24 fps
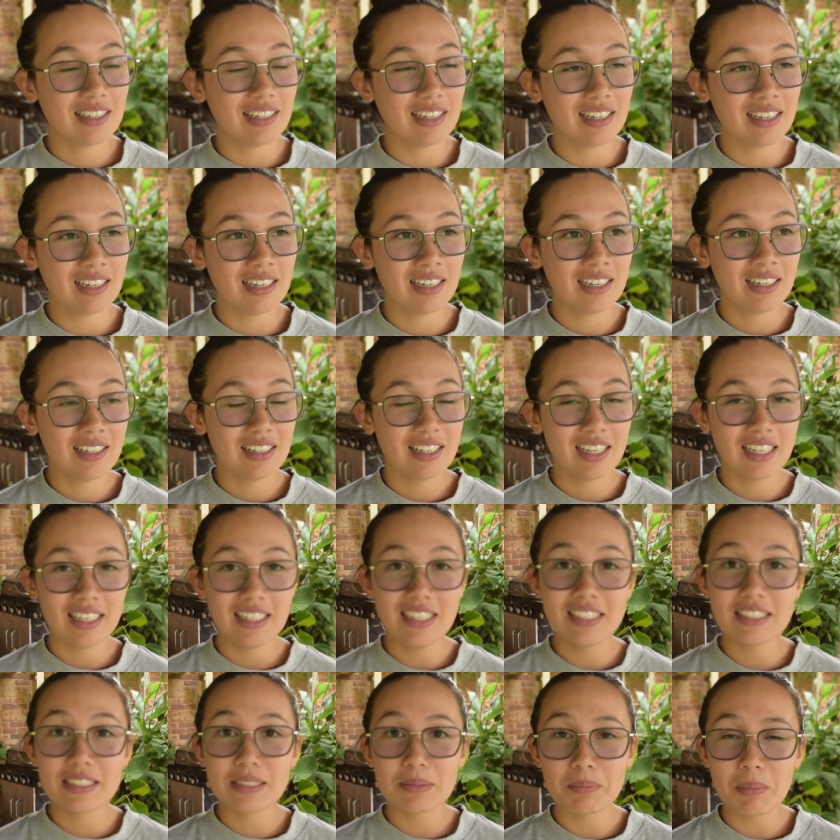And
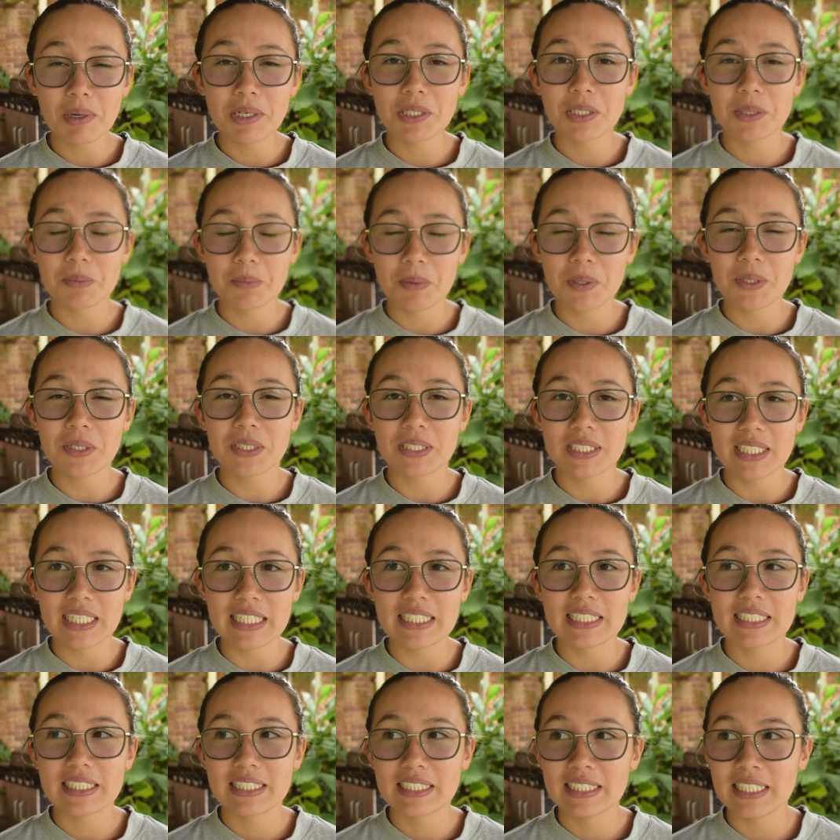it's much more
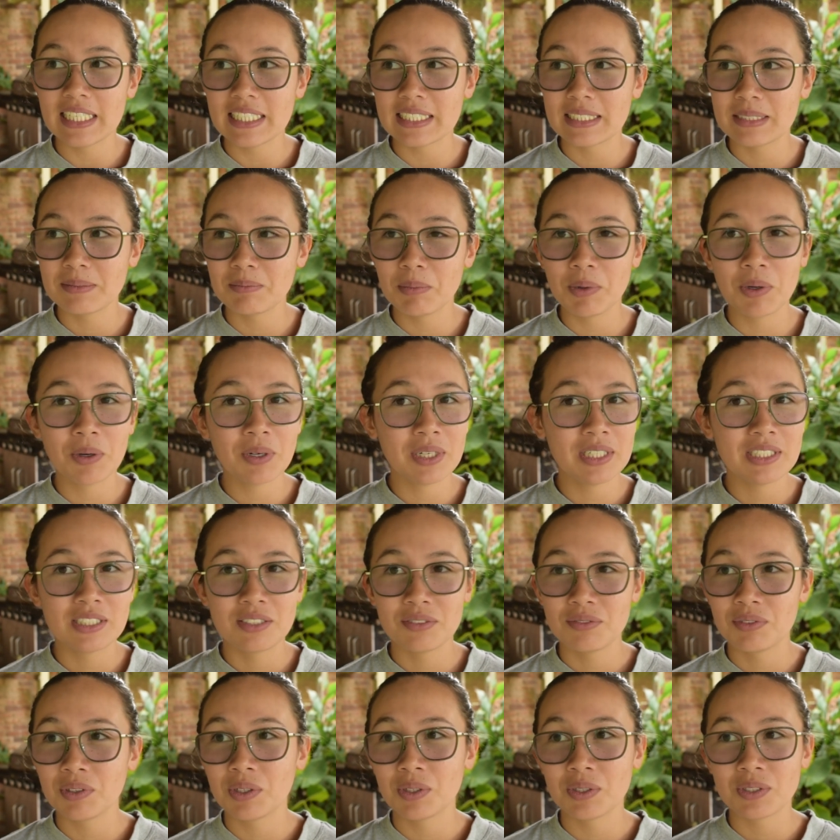intense. There's more
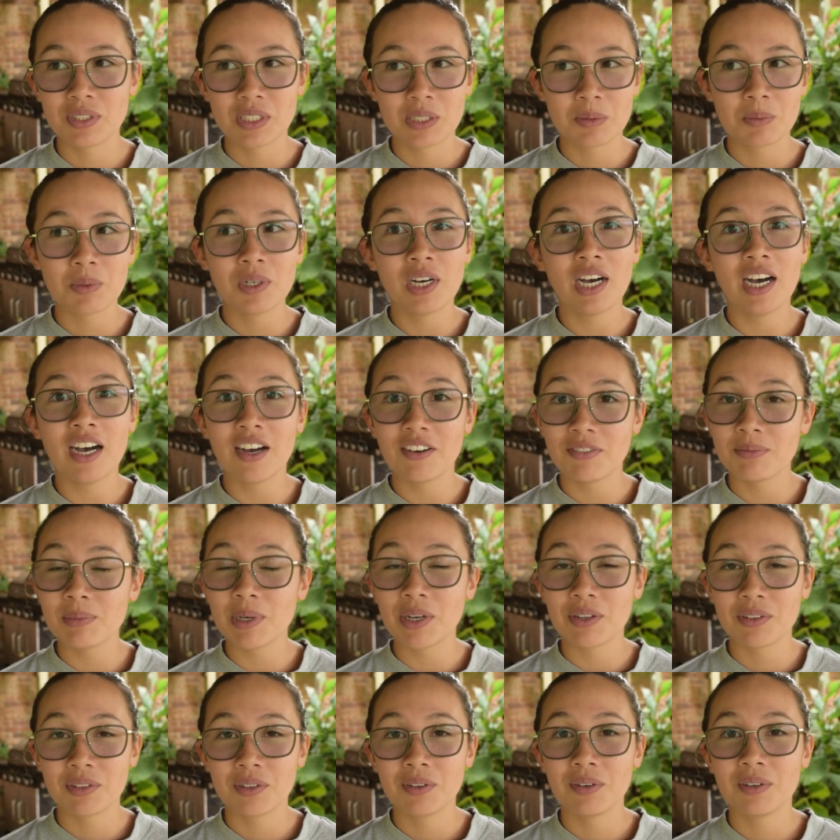intervals, there's more half
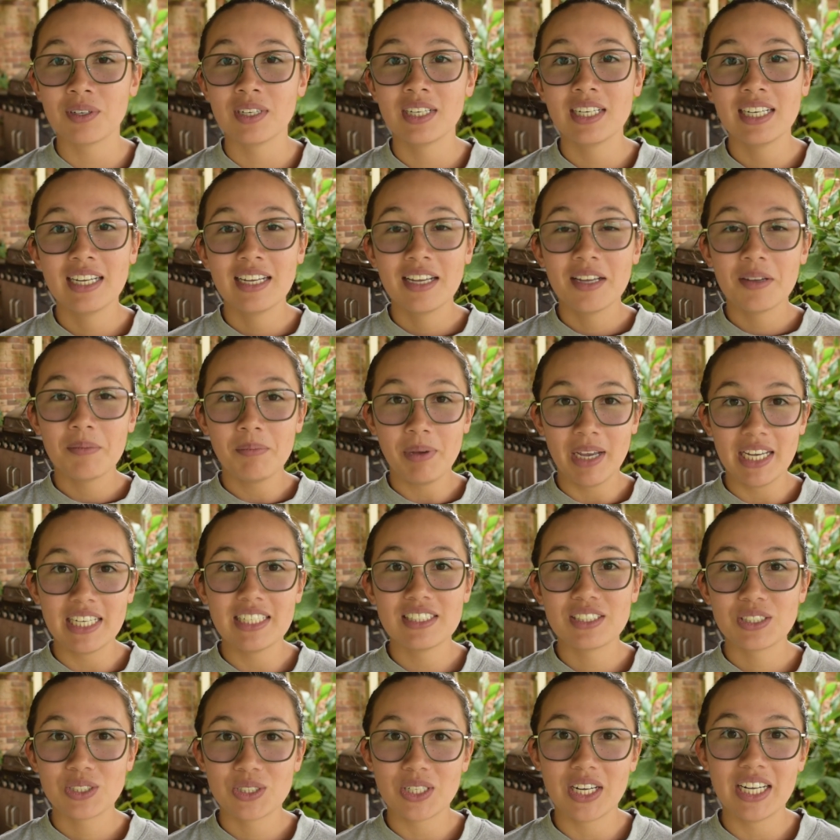marathon
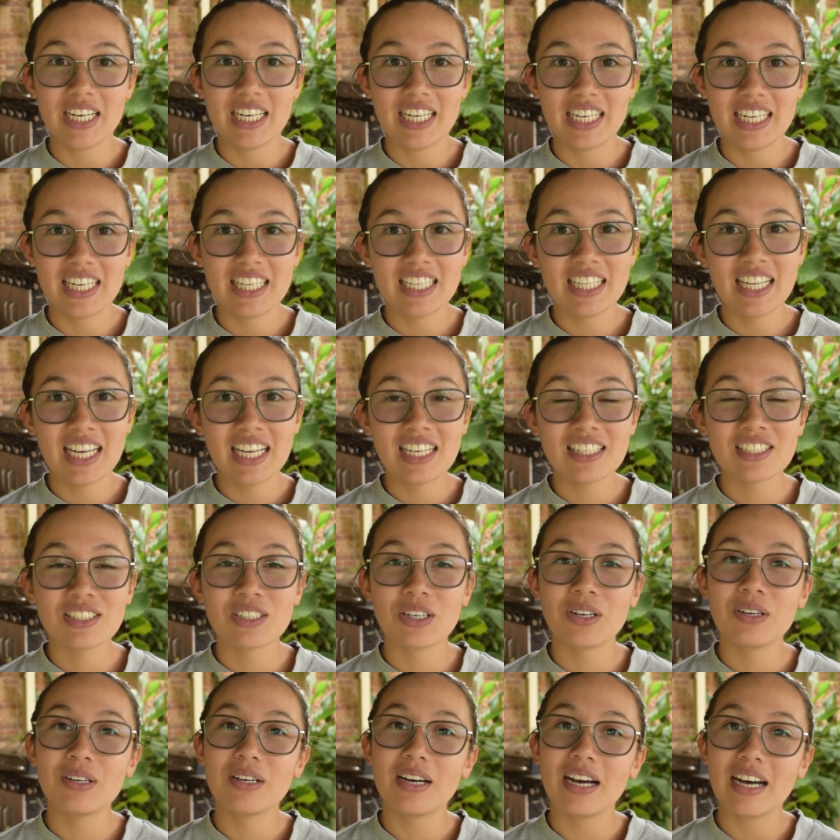pace training in there.
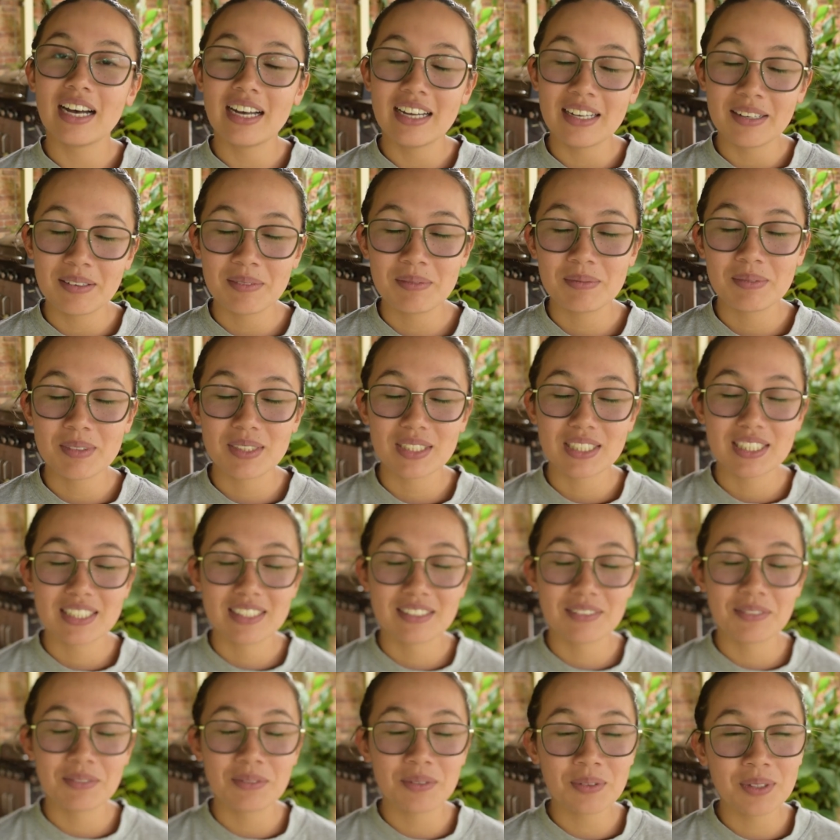So I'm
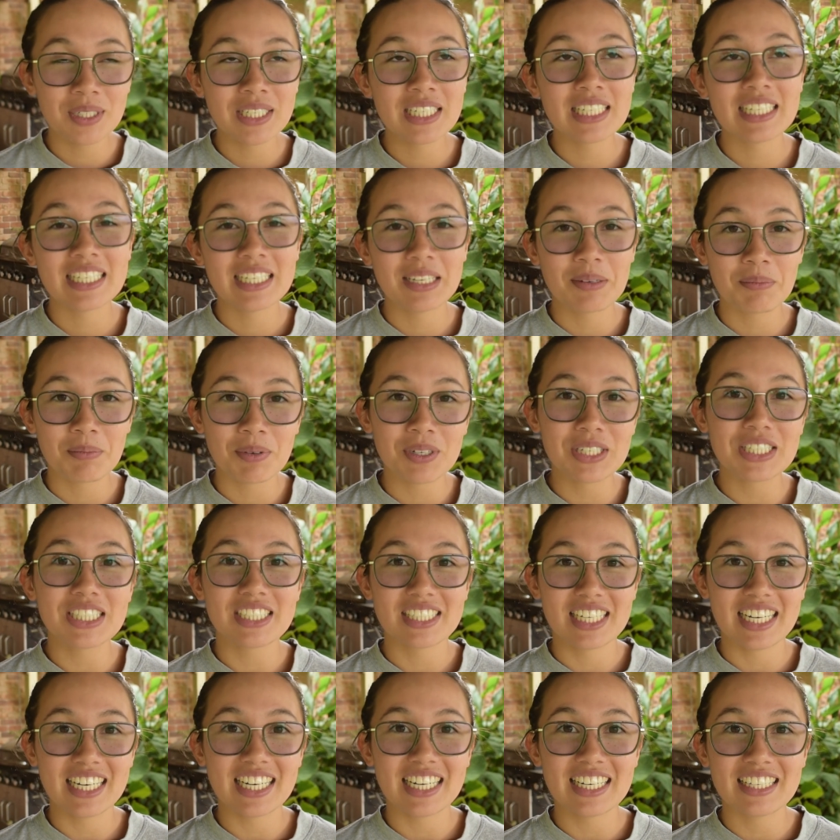really
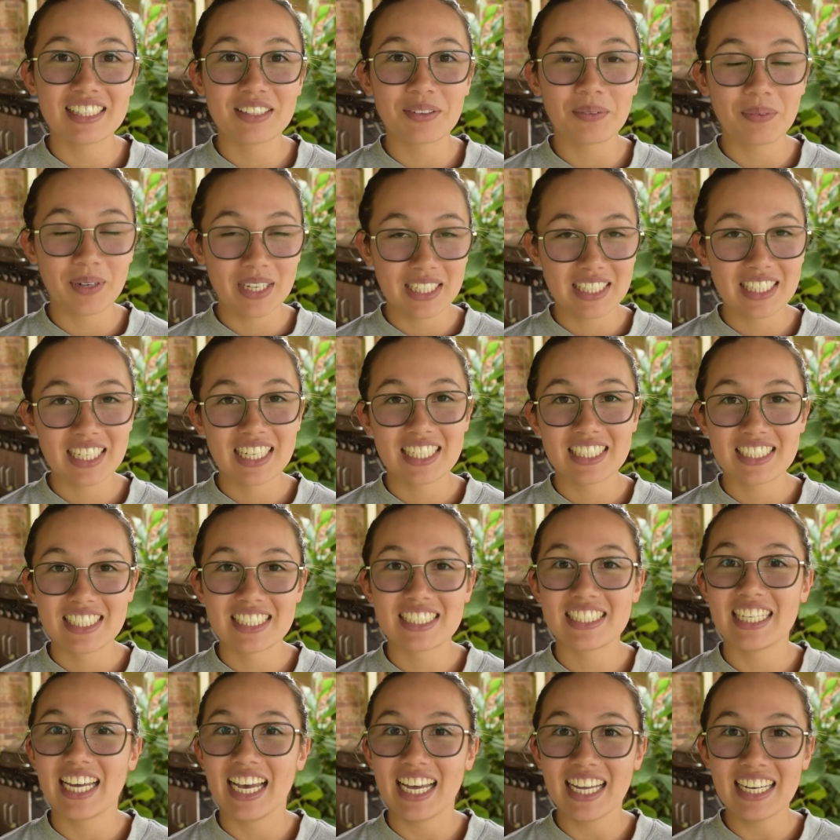appreciating the week that I
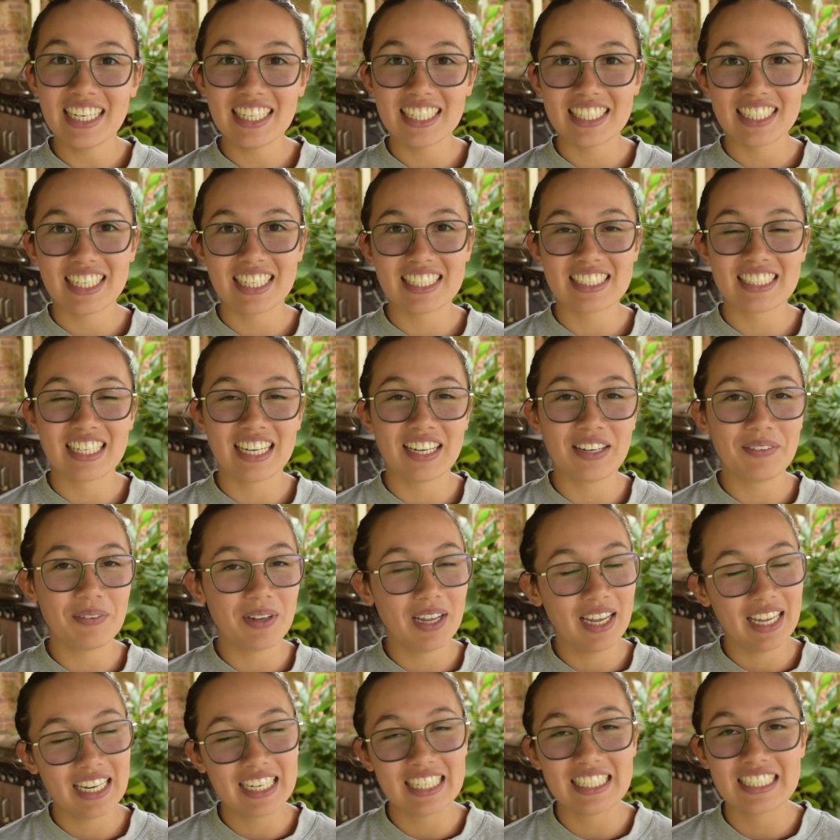just had as I
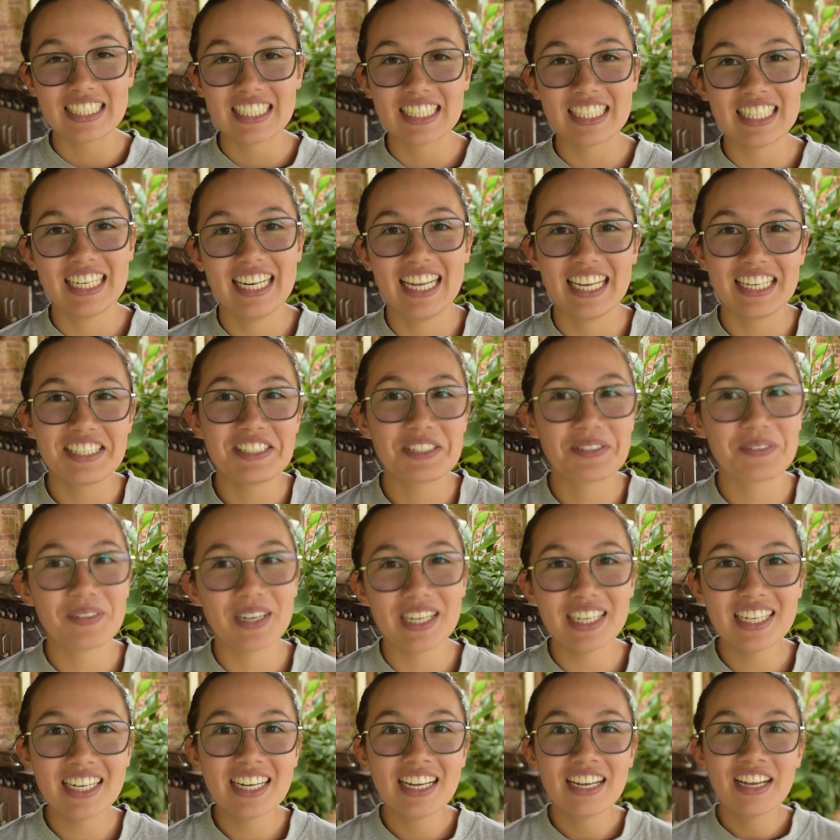head into the next
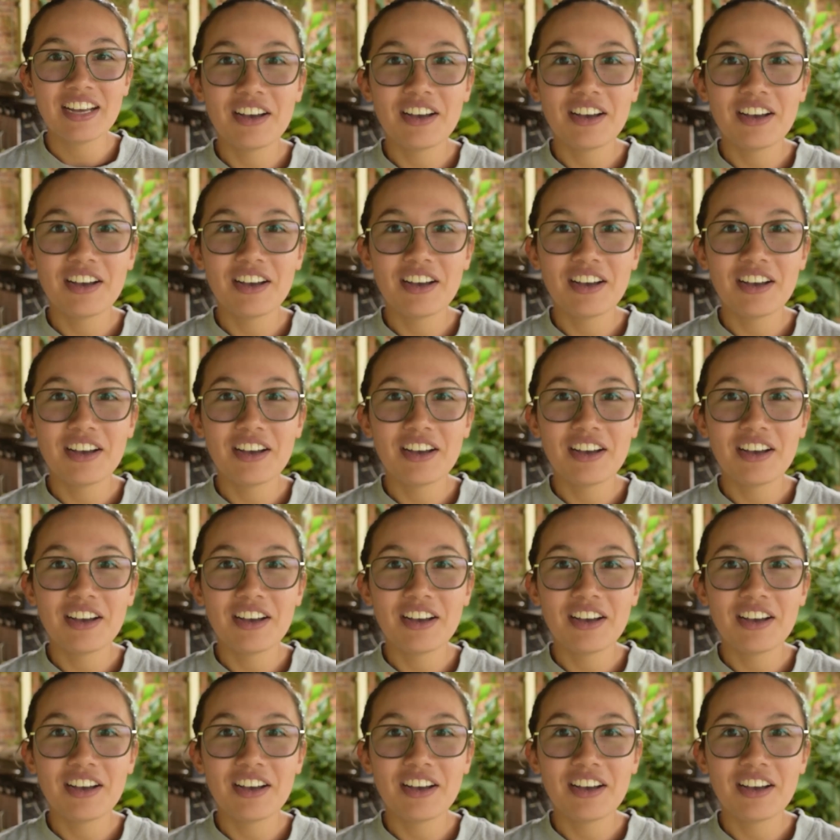one.